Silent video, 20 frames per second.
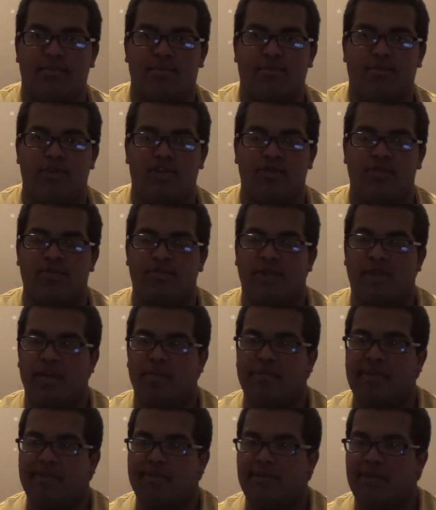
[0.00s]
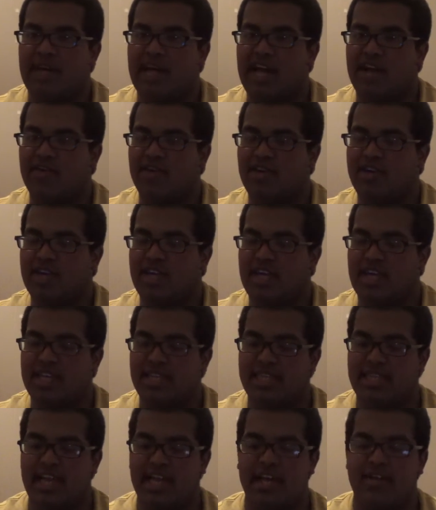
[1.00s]
Real people out here getting
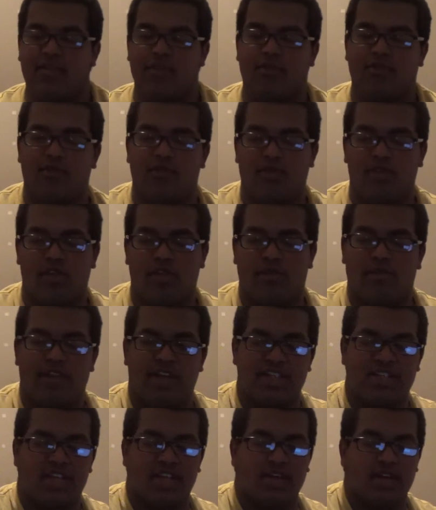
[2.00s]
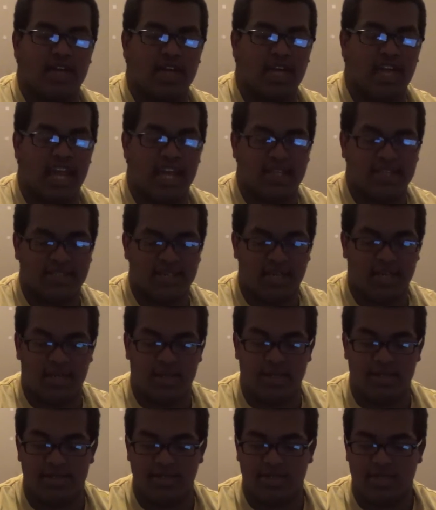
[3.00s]
died over flashing the gang
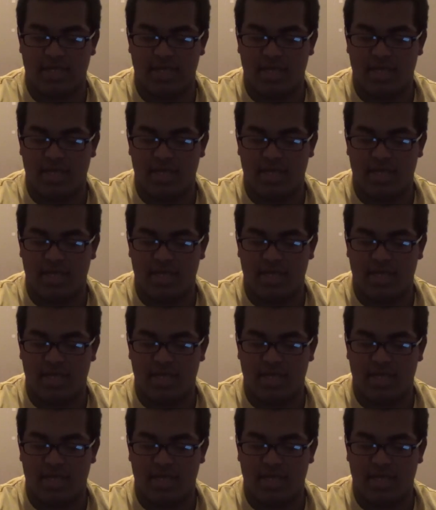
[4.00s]
signs.